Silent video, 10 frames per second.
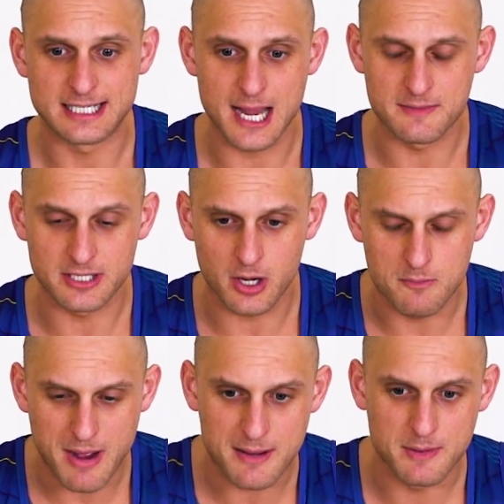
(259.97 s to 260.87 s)
gave, you know,
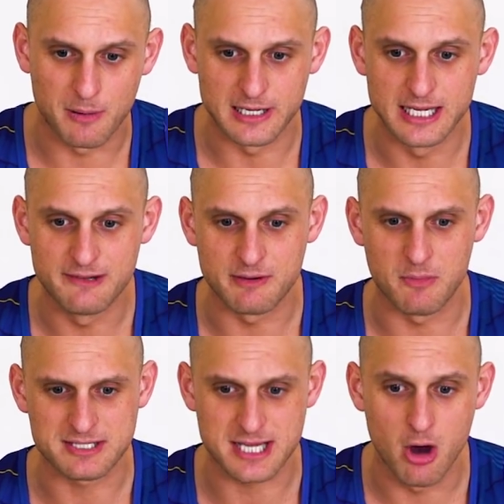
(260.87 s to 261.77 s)
made me believe in
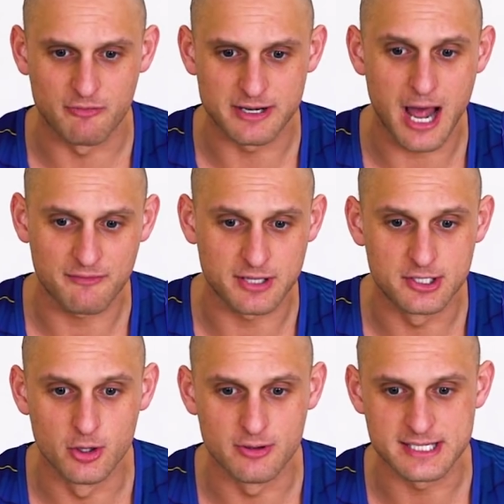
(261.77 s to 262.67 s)
myself enough to
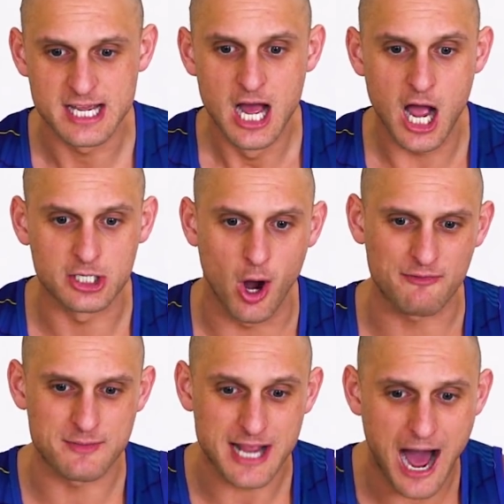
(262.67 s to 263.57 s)
do this. A guy
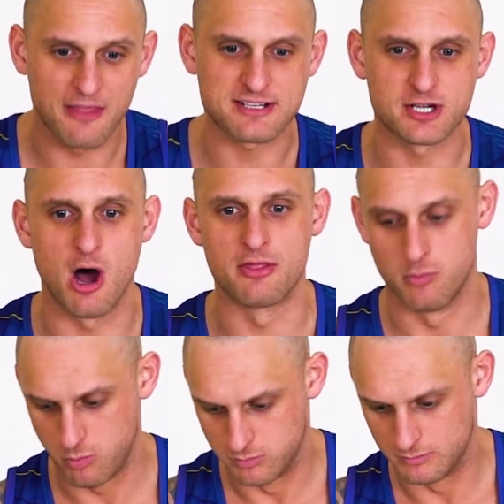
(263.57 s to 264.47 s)
from the other side
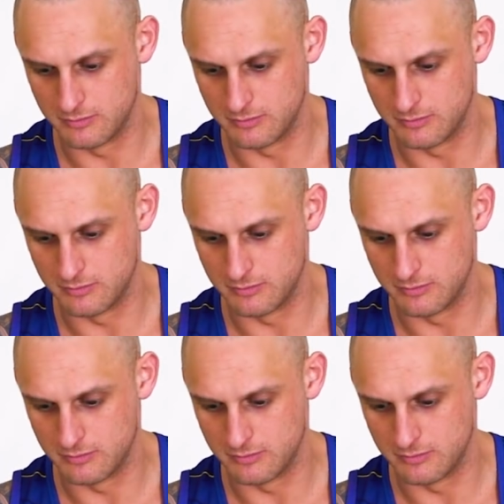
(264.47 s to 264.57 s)
of the,